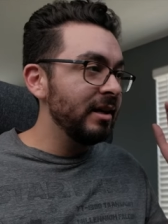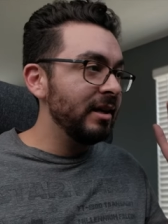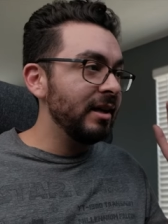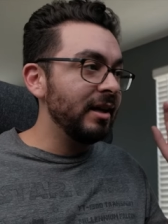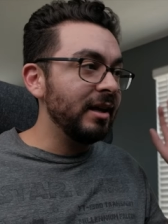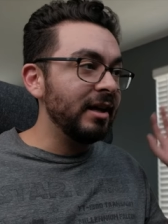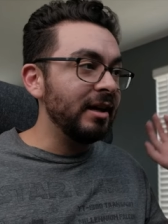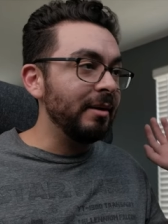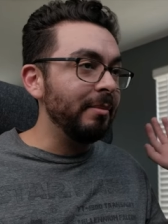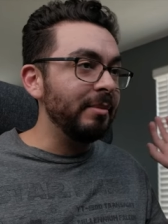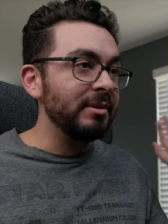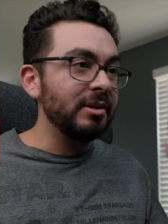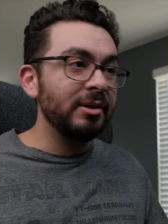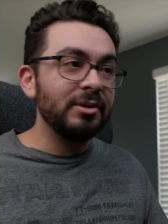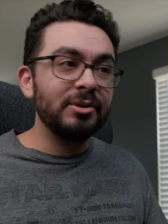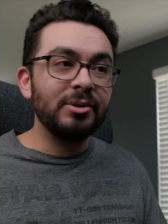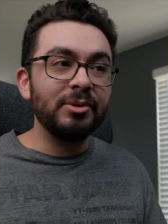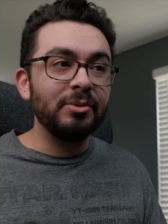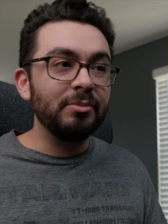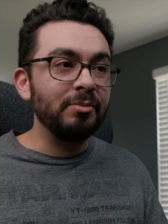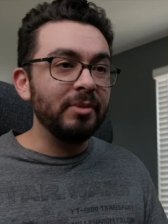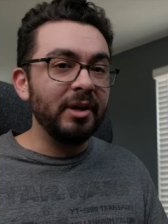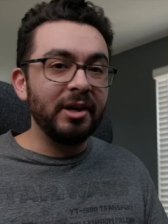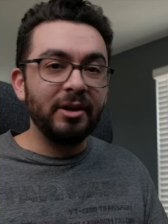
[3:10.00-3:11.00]
Um, it's
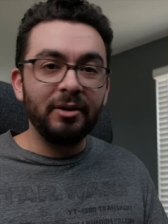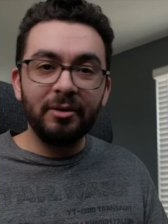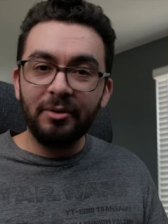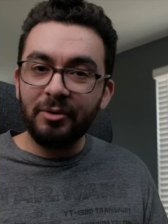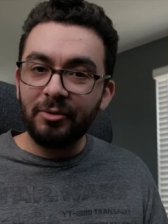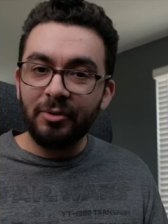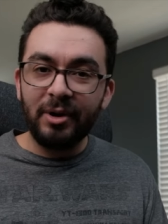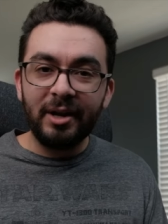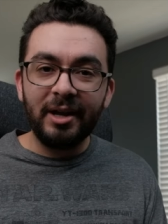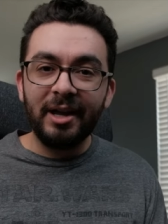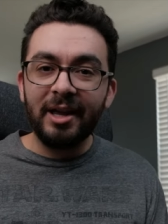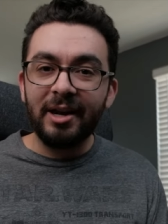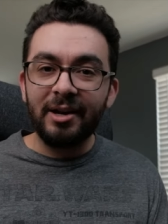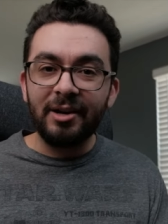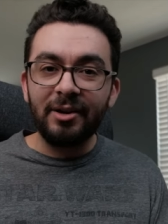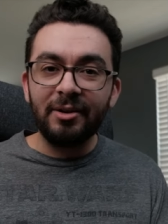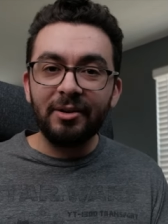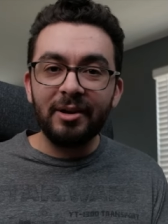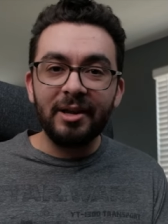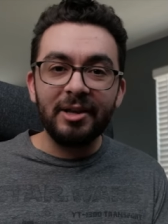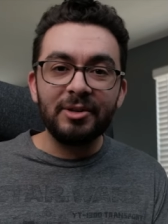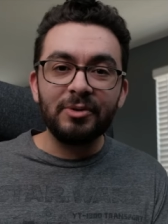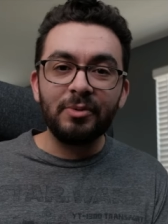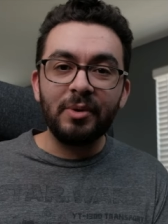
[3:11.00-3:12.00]
also a great editor
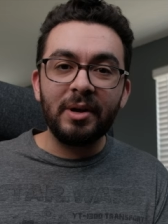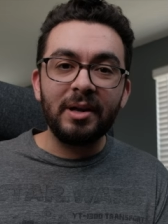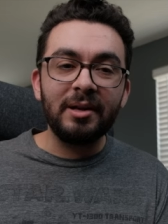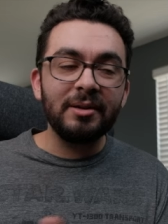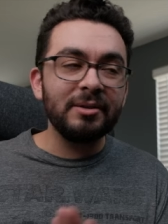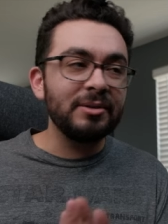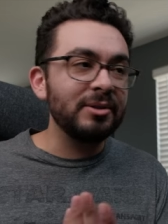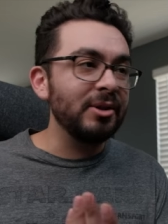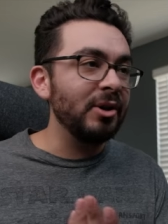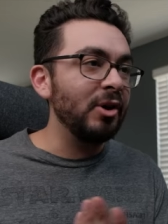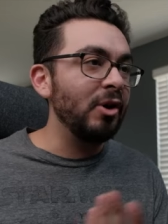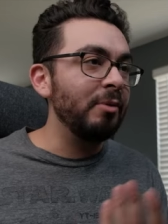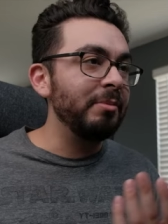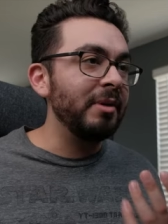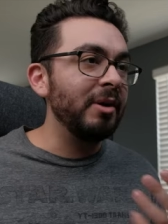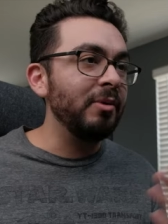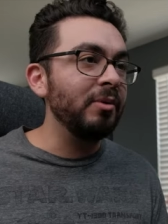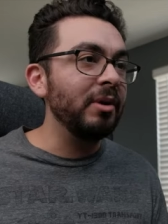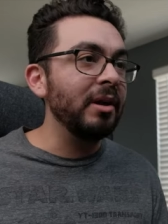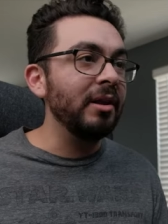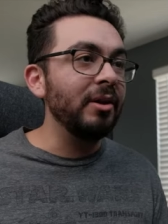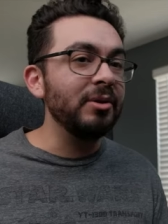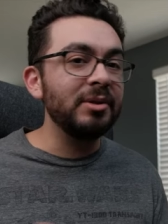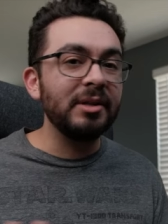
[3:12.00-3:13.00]
as well, so I'm not
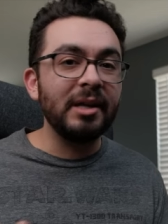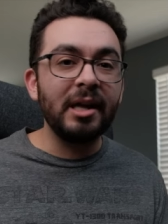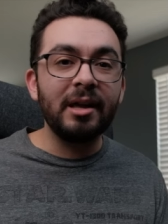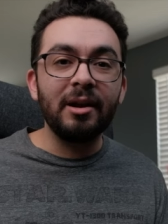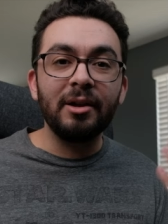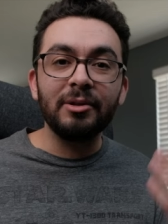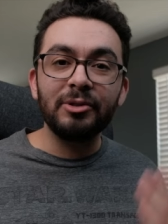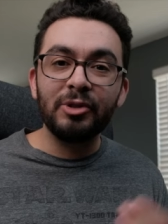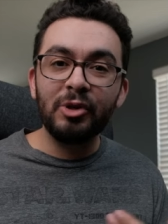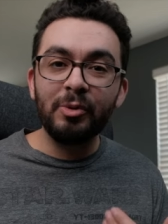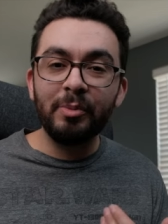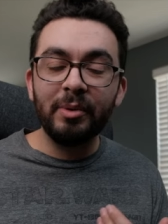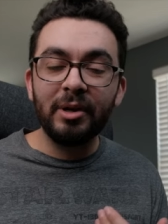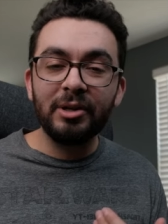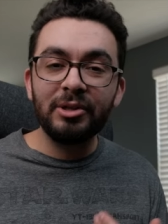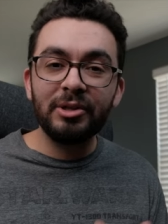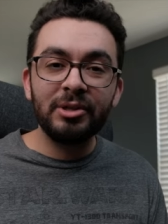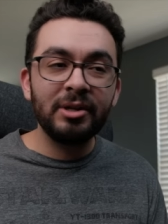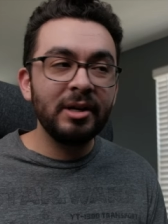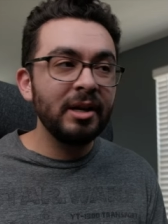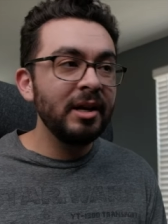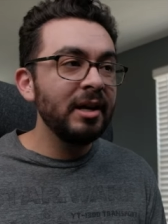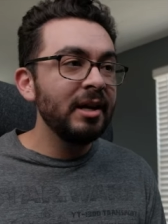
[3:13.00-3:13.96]
really losing out on too much.